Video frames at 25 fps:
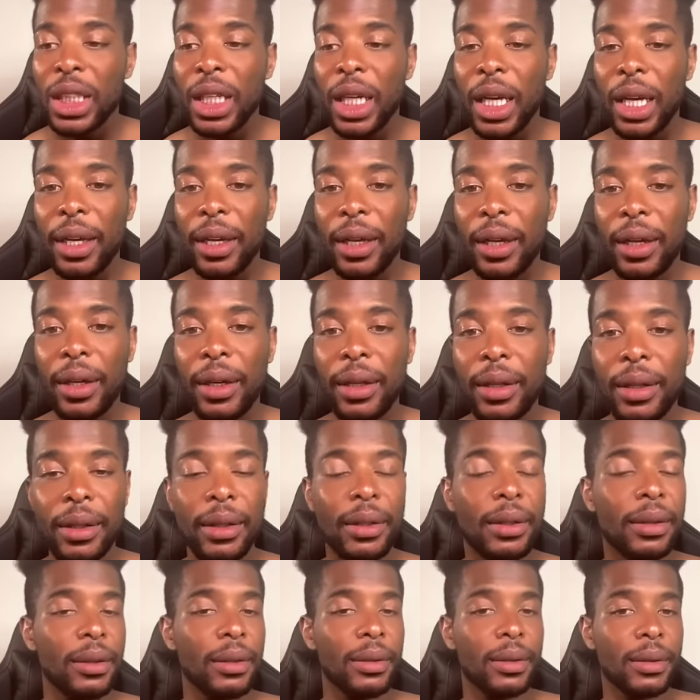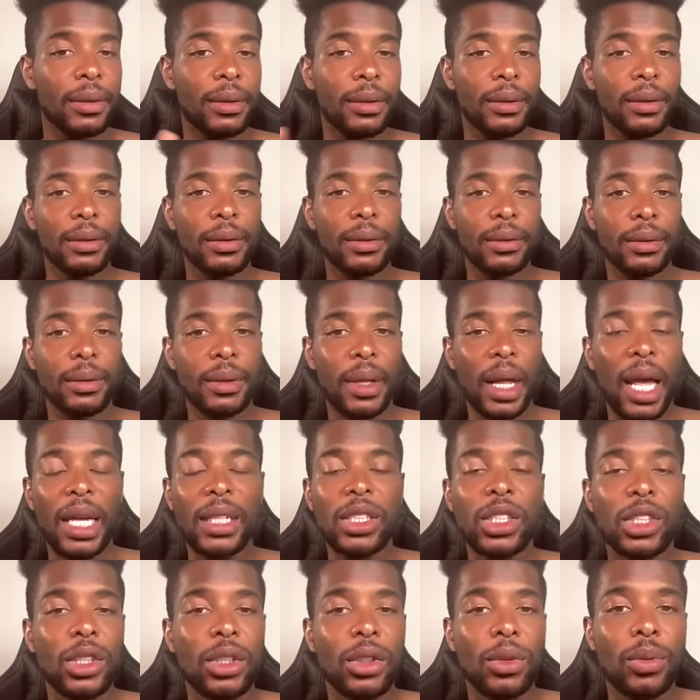And I
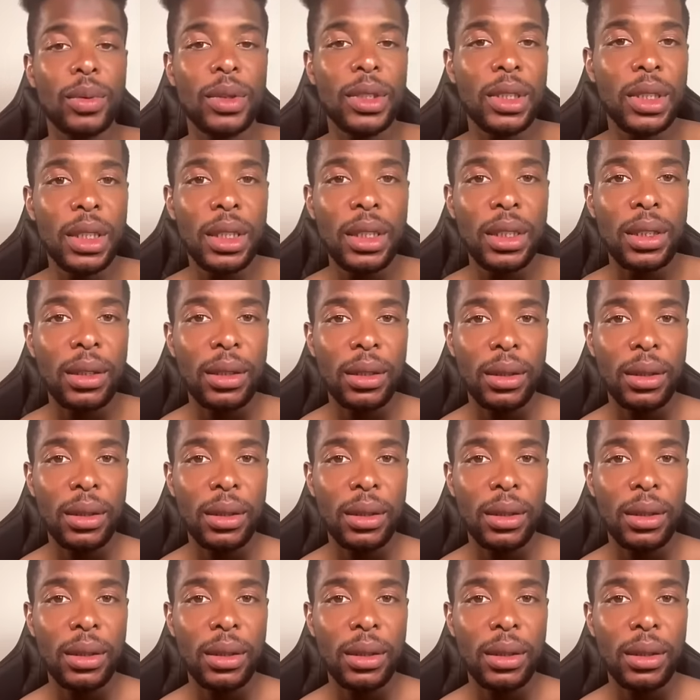showed receipts.